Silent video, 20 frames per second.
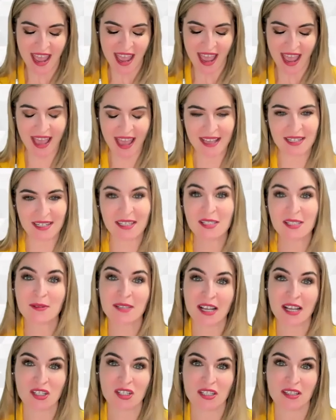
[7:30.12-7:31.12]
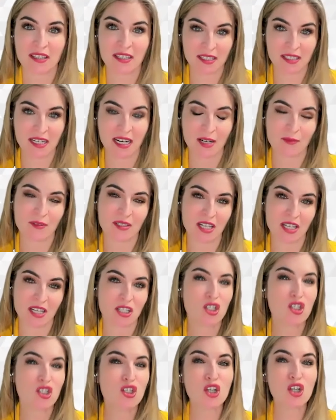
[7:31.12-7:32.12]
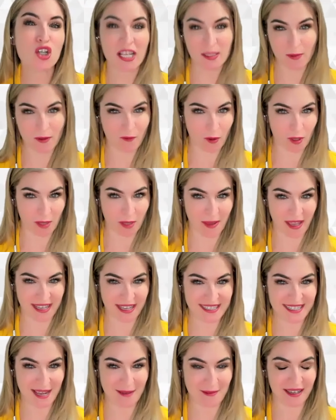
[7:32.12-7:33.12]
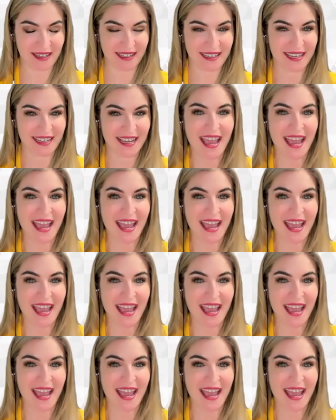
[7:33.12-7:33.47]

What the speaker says: And this study was done just before the pandemic